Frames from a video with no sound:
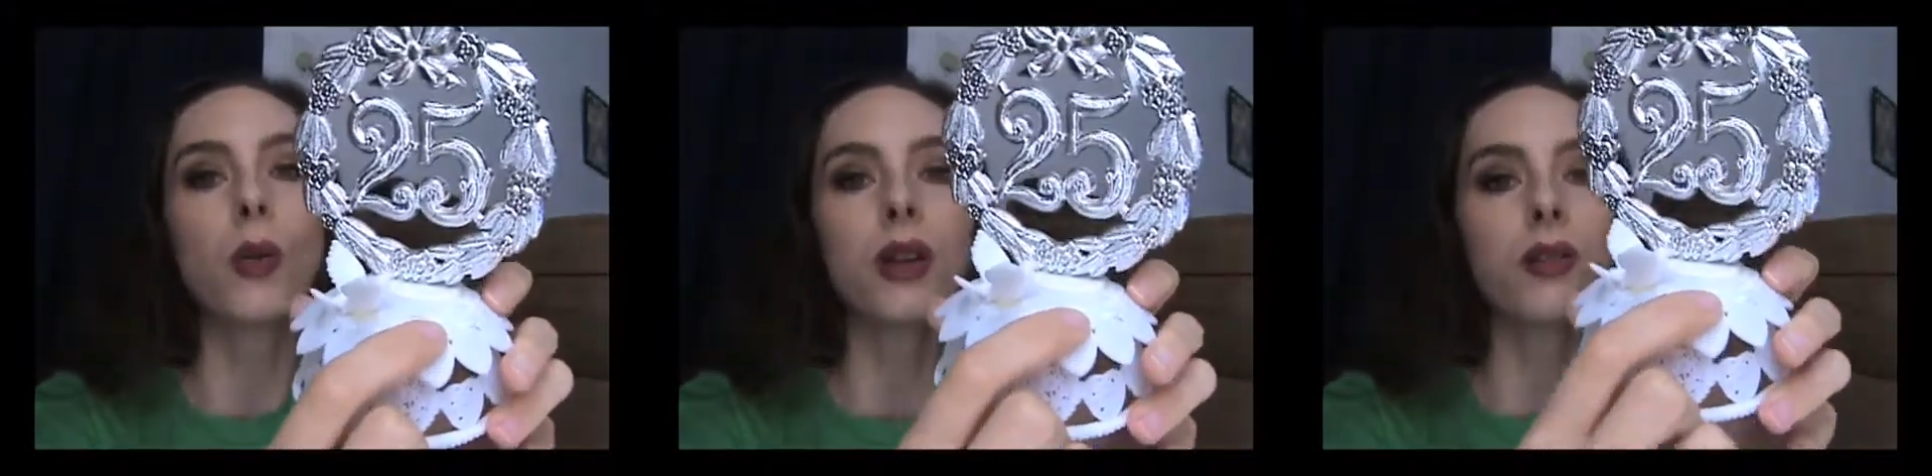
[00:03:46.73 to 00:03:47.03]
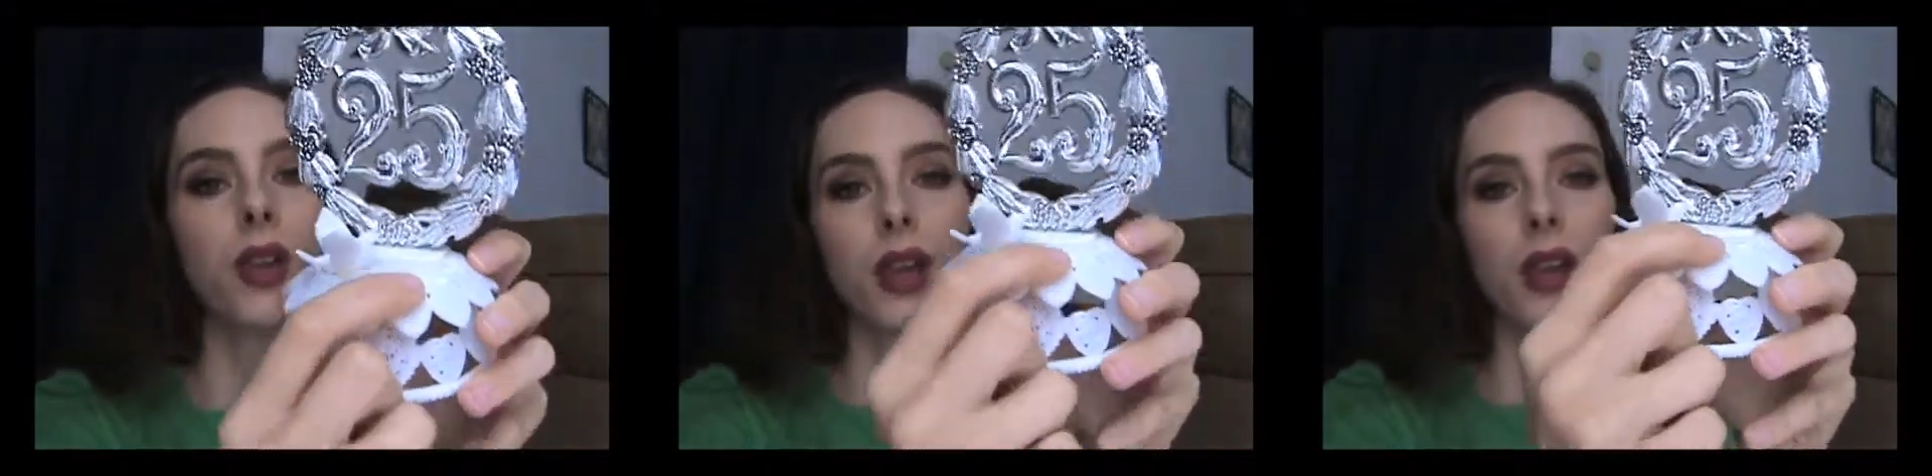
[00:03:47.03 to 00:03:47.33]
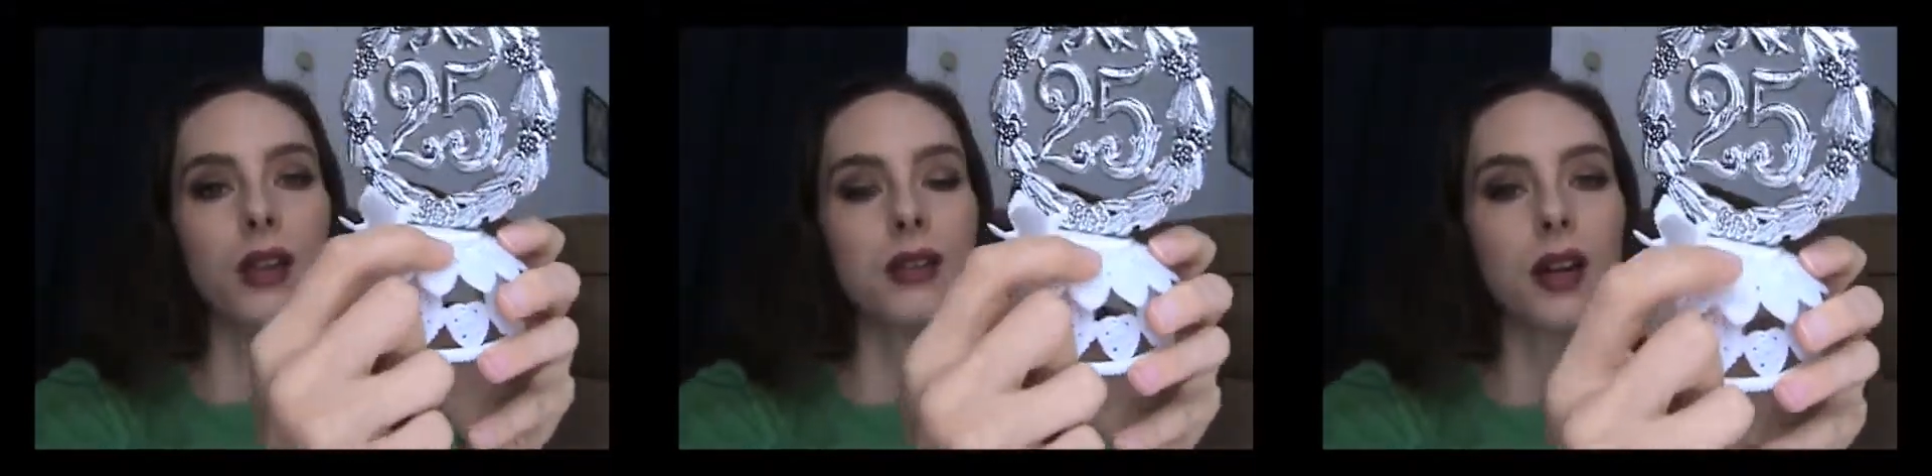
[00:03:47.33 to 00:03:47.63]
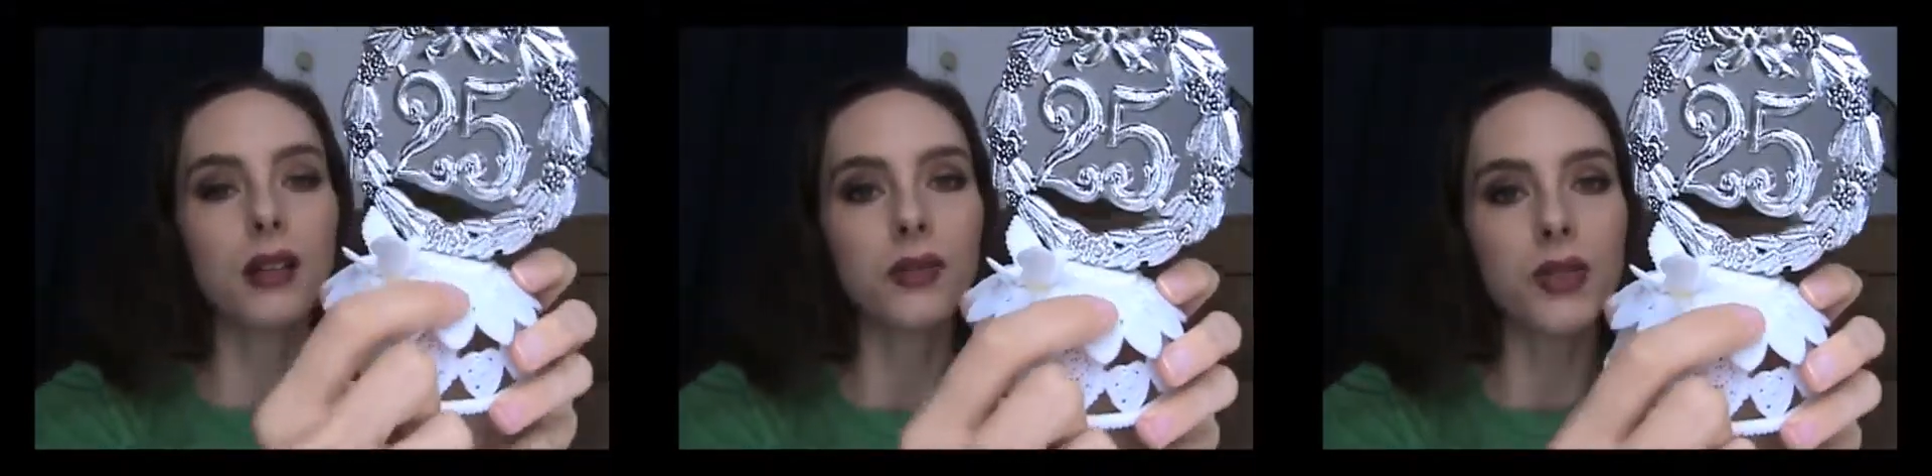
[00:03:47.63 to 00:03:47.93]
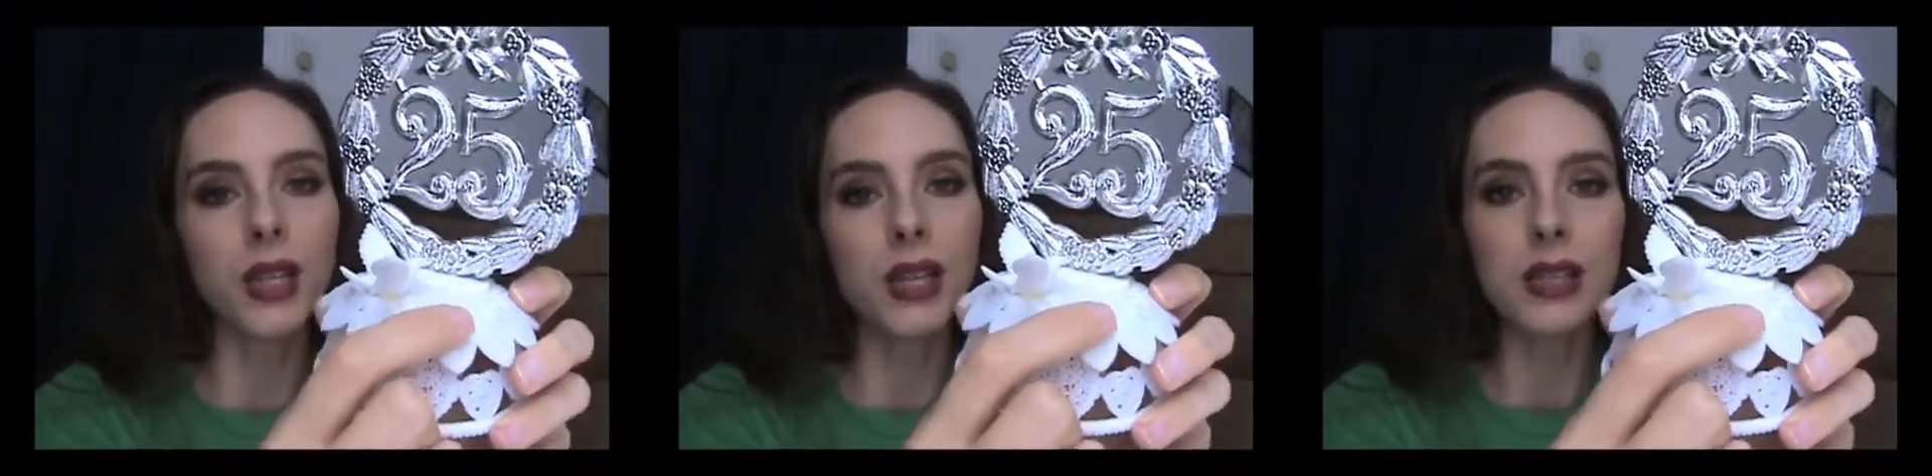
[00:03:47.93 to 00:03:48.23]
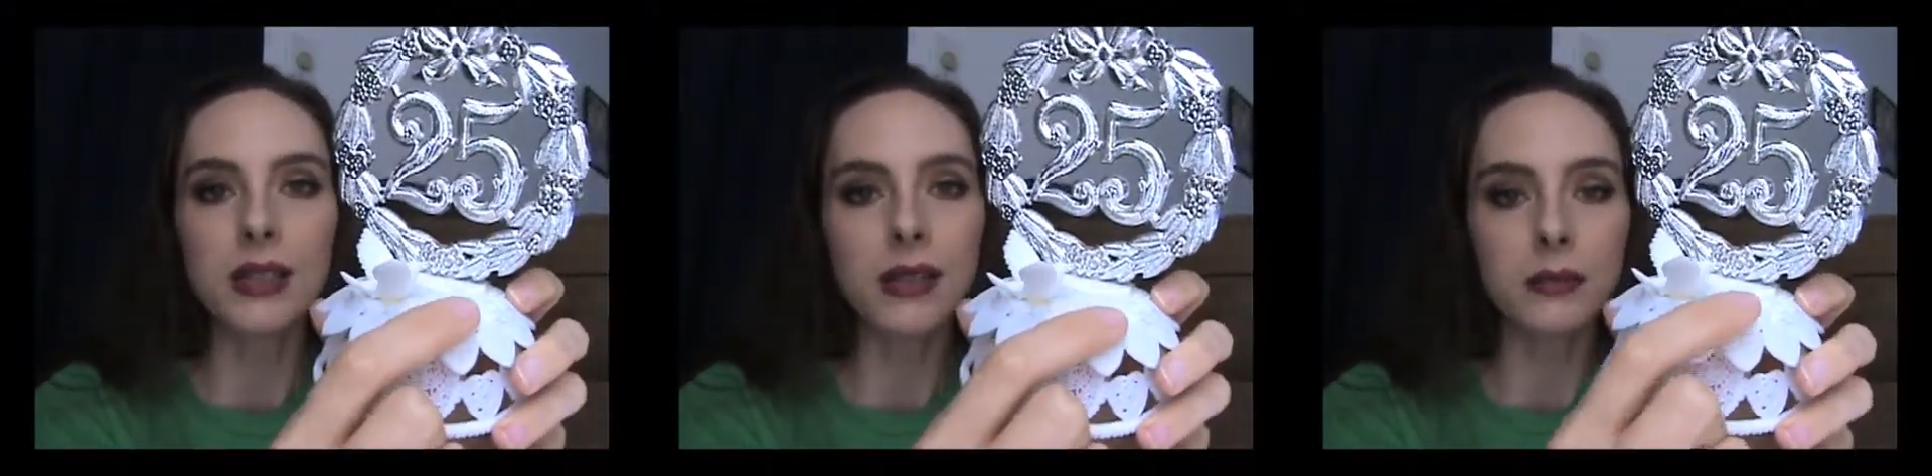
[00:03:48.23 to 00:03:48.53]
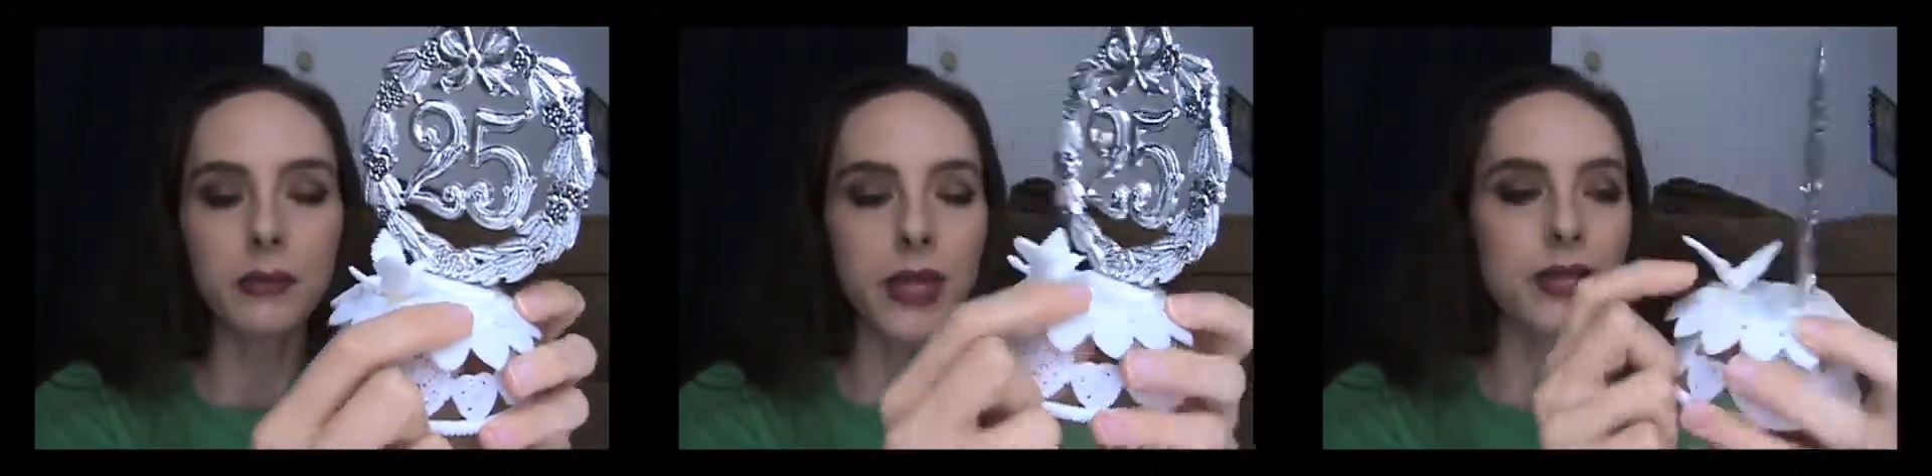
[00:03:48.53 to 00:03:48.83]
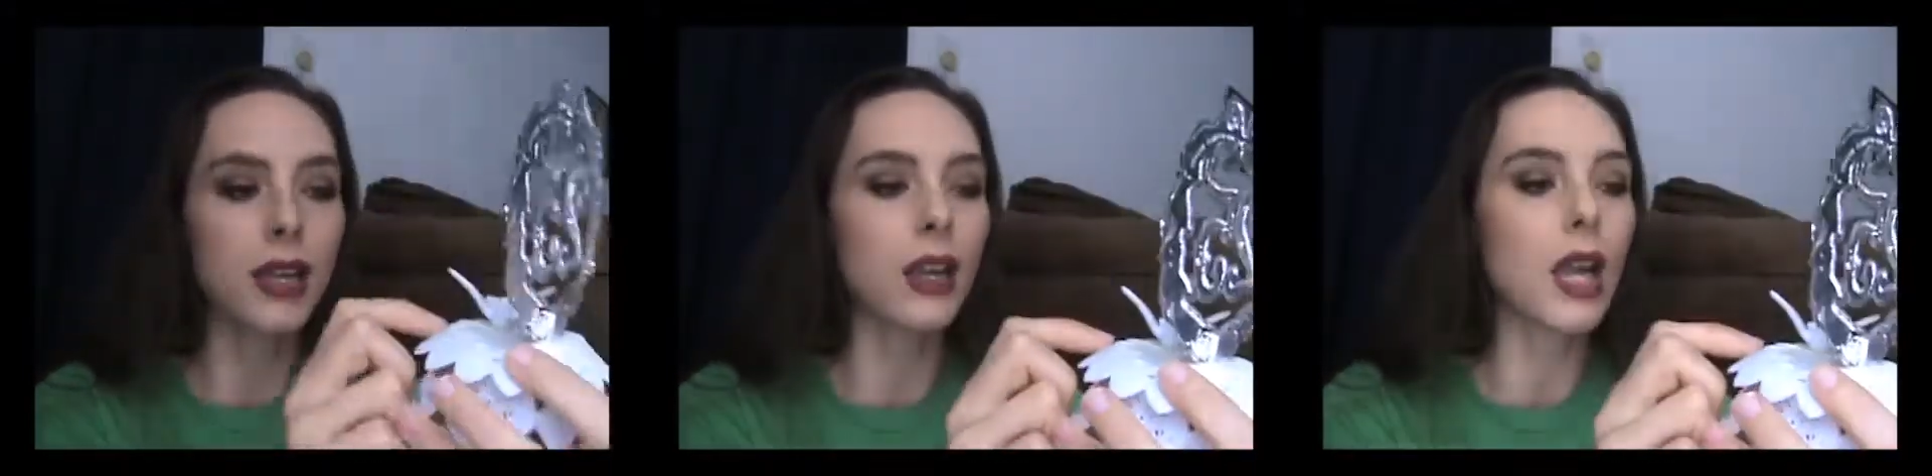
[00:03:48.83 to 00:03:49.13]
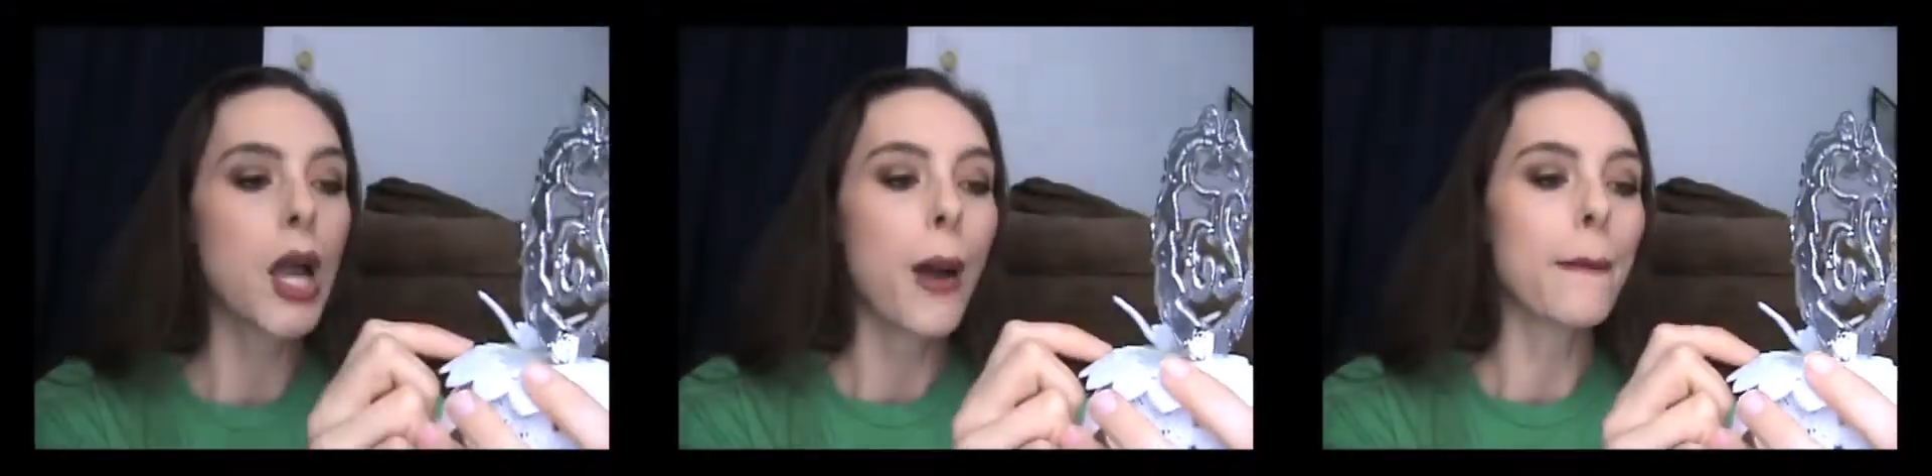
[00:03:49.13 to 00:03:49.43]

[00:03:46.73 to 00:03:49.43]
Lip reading: One of the doves is missing,